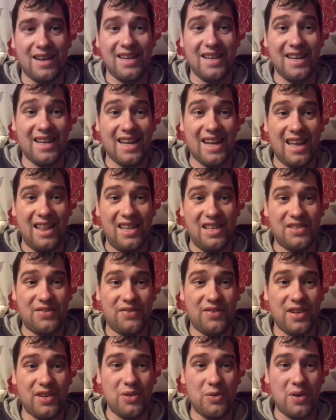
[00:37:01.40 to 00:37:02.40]
I need to get this
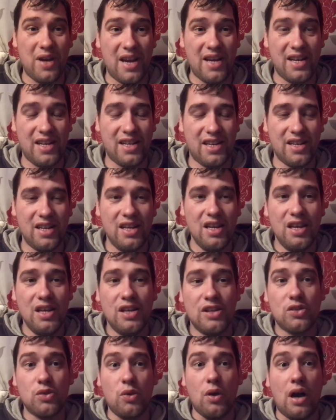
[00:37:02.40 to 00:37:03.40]
video edited.
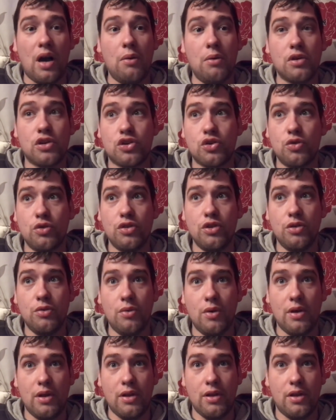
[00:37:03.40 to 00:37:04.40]
So I will show
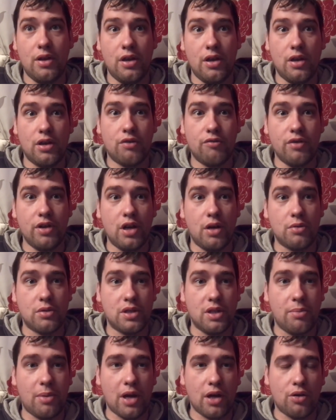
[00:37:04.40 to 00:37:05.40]
you the
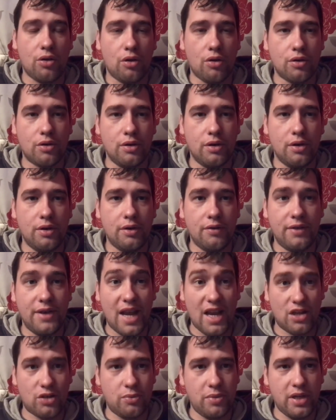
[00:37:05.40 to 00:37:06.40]
greenhouse in the back garden
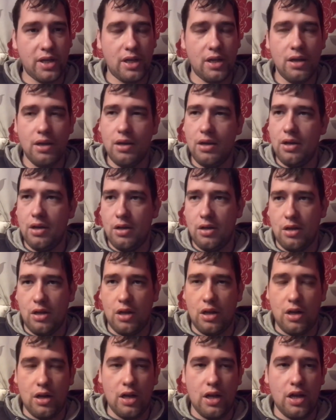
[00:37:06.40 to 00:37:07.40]
next week.
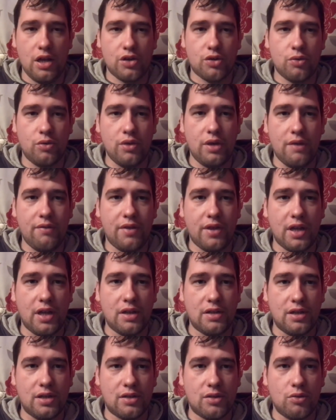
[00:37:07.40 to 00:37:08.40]
I'll uh, show you everything
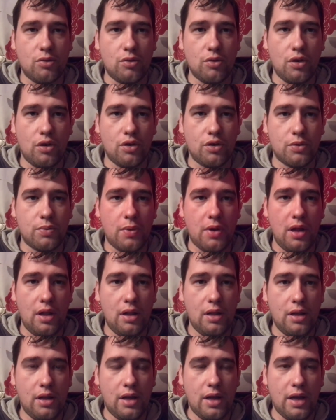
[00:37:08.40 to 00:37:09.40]
else that's going on as
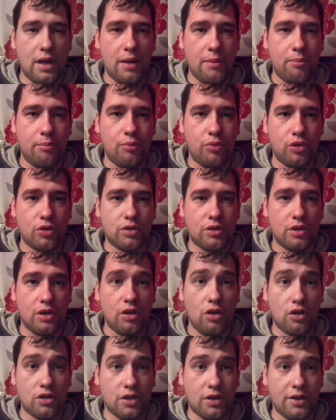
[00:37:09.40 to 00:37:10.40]
well. Um, but
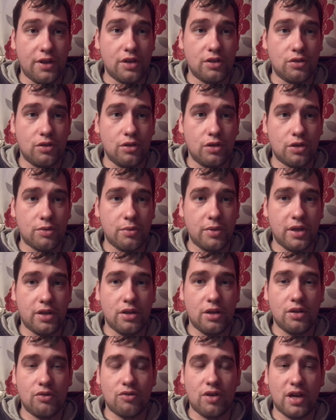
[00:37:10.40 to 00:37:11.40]
lots of things done this week.
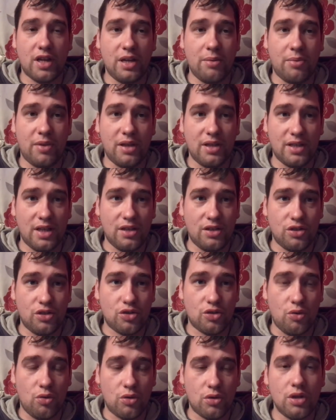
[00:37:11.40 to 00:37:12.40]
Trying to keep things nice
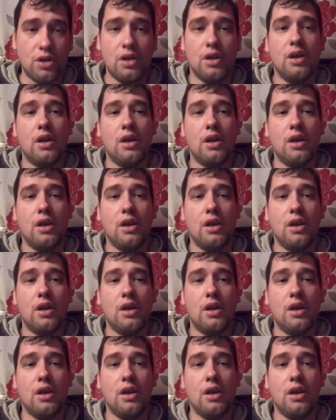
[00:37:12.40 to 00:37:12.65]
and short.